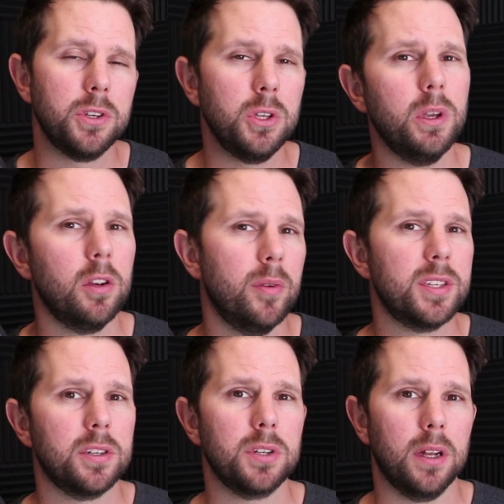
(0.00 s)
doing your
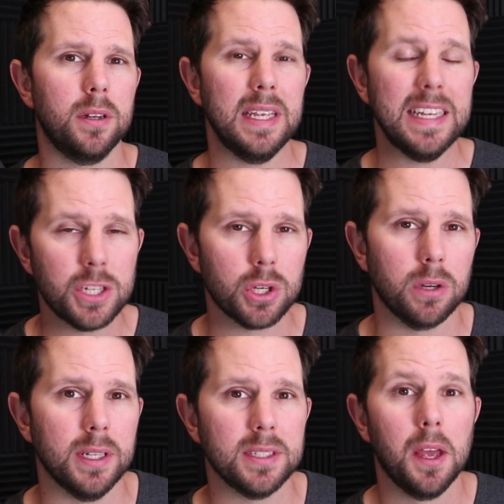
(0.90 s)
research on
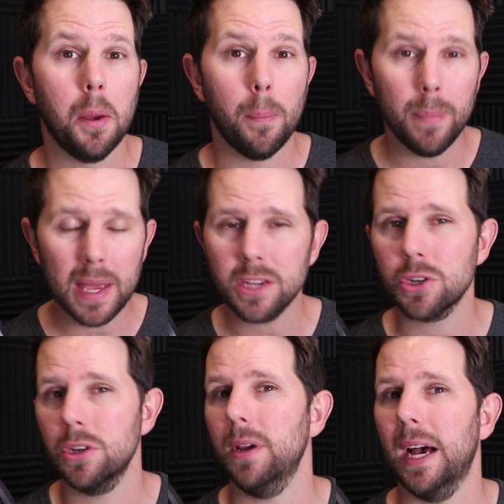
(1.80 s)
insurance, make
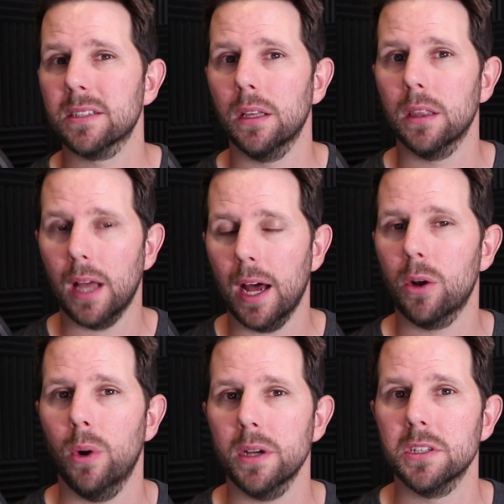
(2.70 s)
sure you ask a lot of
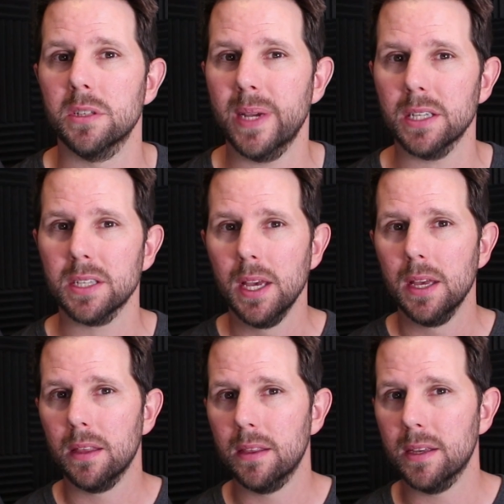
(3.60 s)
questions, because
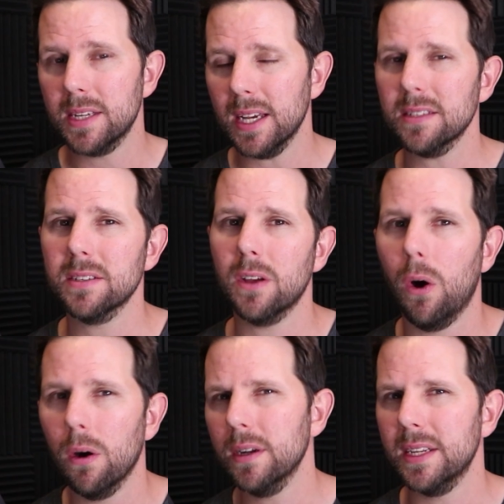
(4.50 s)
the Teslas
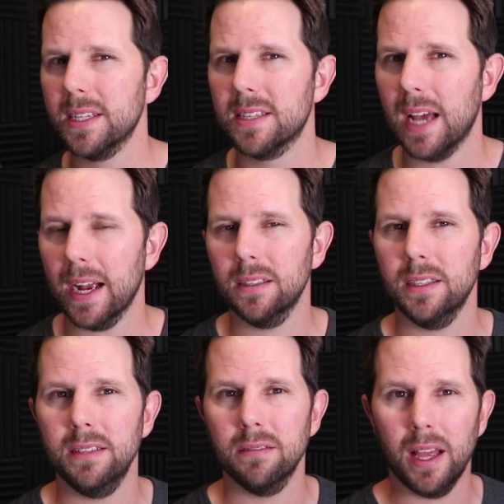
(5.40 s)
aren't
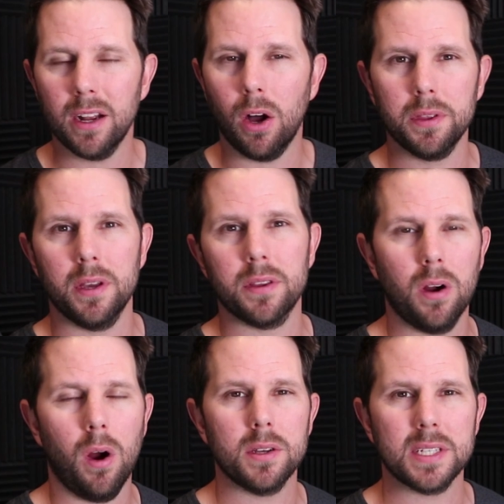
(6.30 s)
exactly like all the other cars.